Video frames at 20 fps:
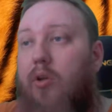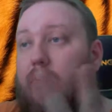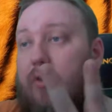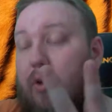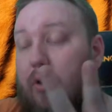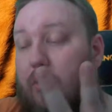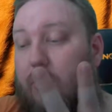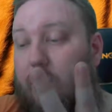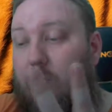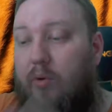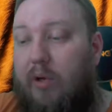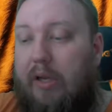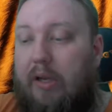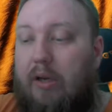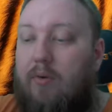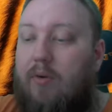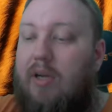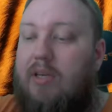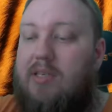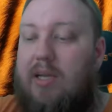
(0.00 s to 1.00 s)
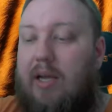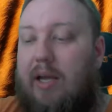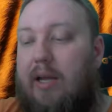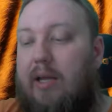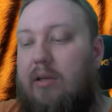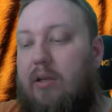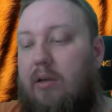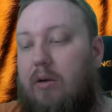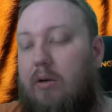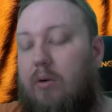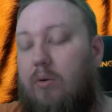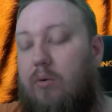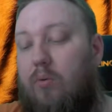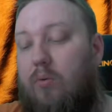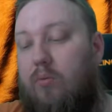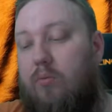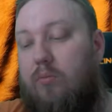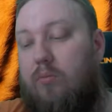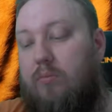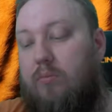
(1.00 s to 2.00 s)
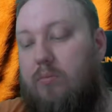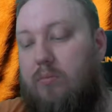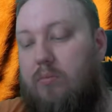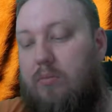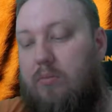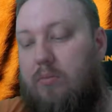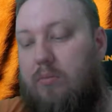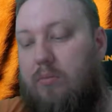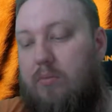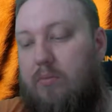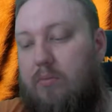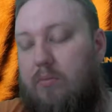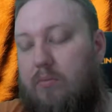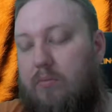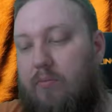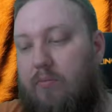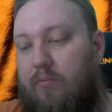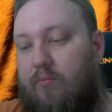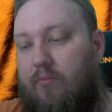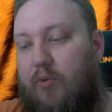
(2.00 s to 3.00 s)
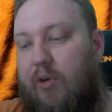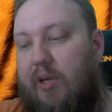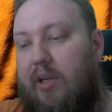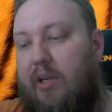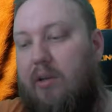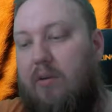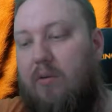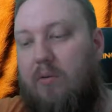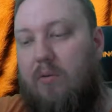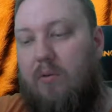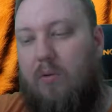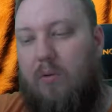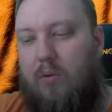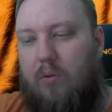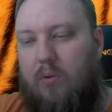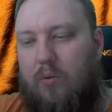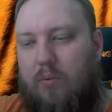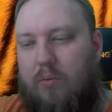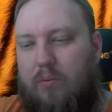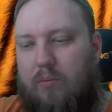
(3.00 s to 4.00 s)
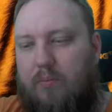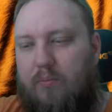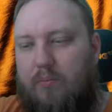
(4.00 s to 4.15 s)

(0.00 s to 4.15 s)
Two, Ingress had no real